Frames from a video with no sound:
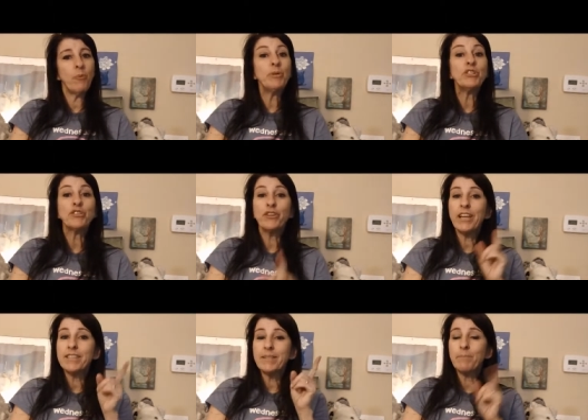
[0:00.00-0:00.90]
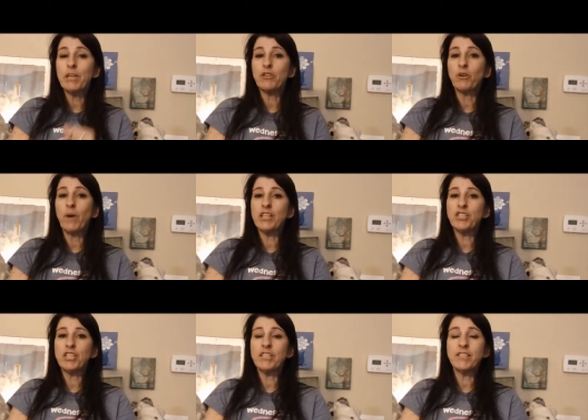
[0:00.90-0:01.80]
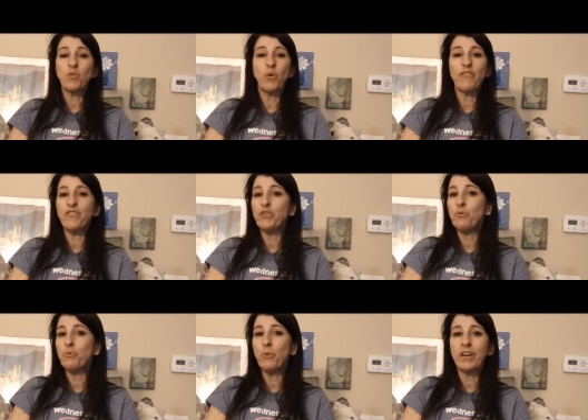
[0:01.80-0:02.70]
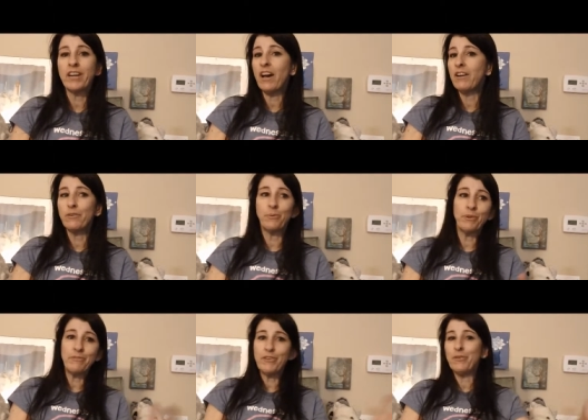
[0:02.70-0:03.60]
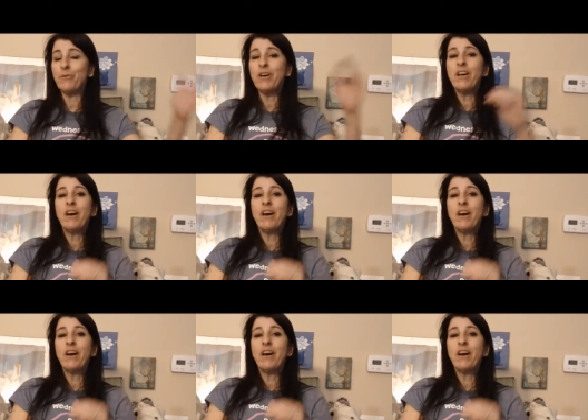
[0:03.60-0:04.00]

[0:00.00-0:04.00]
Be sure and submit your questions or if you want an udder review,